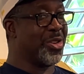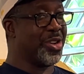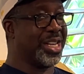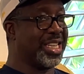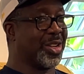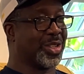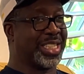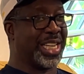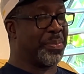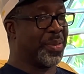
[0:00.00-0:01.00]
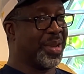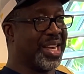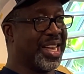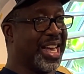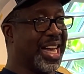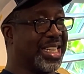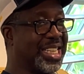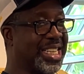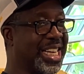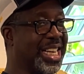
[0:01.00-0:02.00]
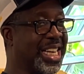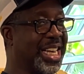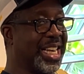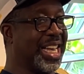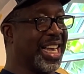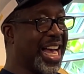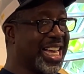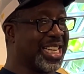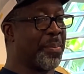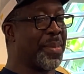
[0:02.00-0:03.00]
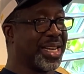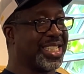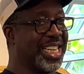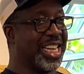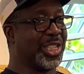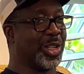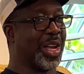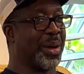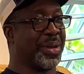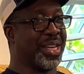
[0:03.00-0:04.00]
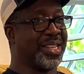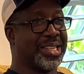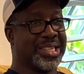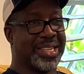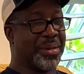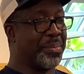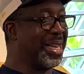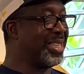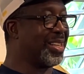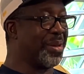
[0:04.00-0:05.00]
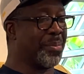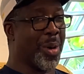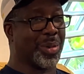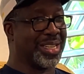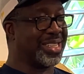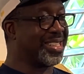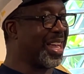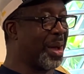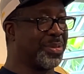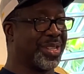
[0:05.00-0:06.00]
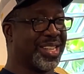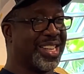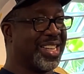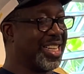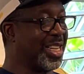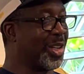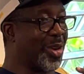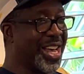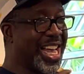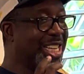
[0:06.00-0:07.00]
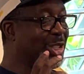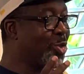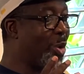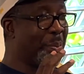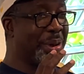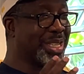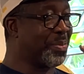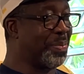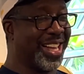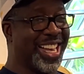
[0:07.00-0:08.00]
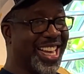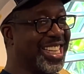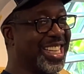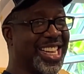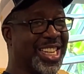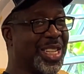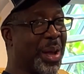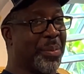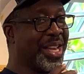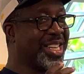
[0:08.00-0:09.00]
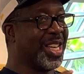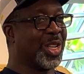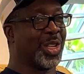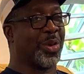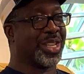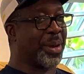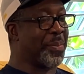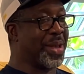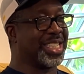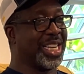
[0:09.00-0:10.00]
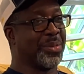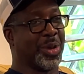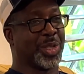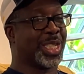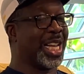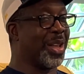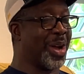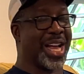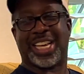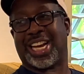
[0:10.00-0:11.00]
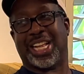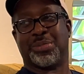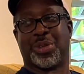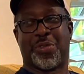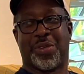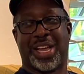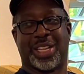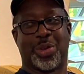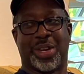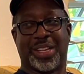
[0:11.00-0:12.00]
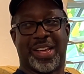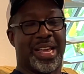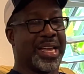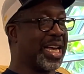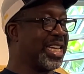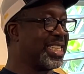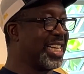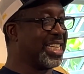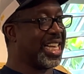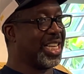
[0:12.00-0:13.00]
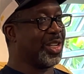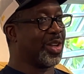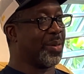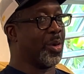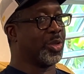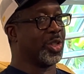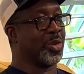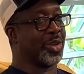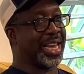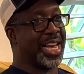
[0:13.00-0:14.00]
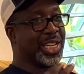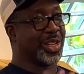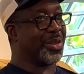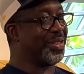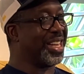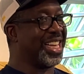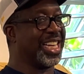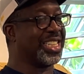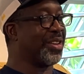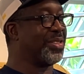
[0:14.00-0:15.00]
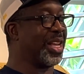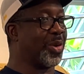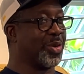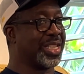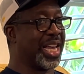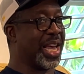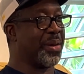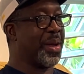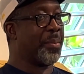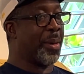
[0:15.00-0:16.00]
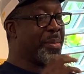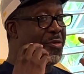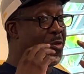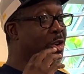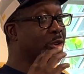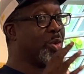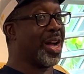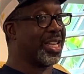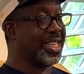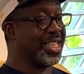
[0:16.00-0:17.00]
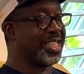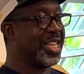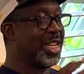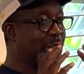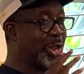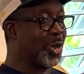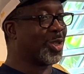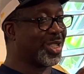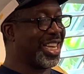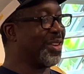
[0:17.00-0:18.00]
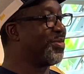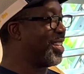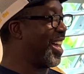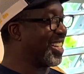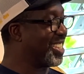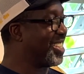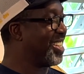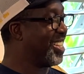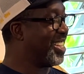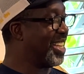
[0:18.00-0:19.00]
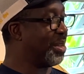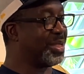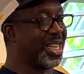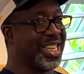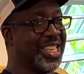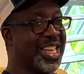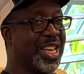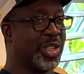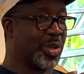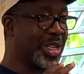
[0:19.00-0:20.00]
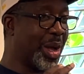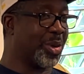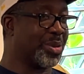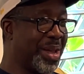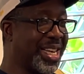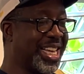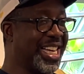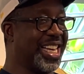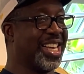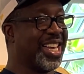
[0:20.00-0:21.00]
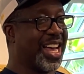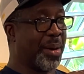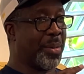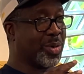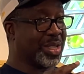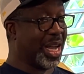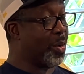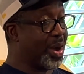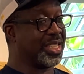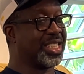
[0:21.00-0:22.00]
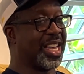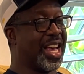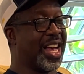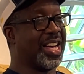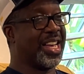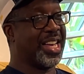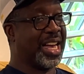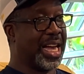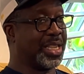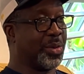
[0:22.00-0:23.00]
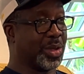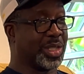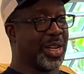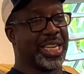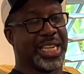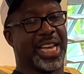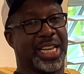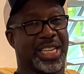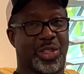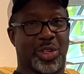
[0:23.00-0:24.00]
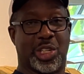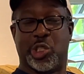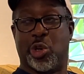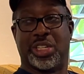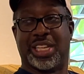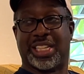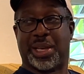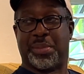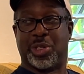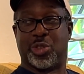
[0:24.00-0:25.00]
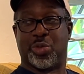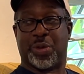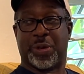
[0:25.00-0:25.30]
really just deep, and it had a message, you know what I mean? Been to the mountain tops, I could hear the trumpets playing, you know what I mean? So it was that message, but still it had the calypso flair to it. I still telling you about, you know, getting to the village, having a good time. But before you do all of this, just give thanks. You know what I'm saying? So that was my key about that one song, and it was dedicated to the journey that I've been through.